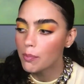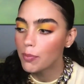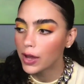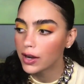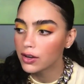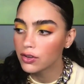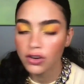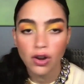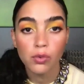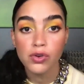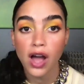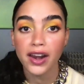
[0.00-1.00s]
But
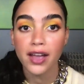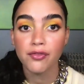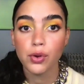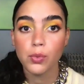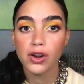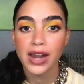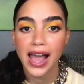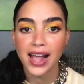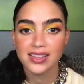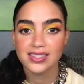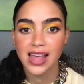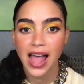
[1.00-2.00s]
not everyone
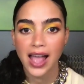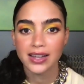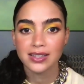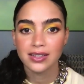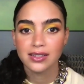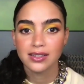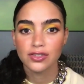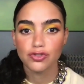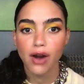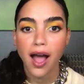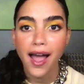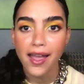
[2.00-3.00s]
has that
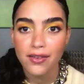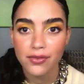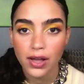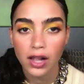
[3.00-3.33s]
drive.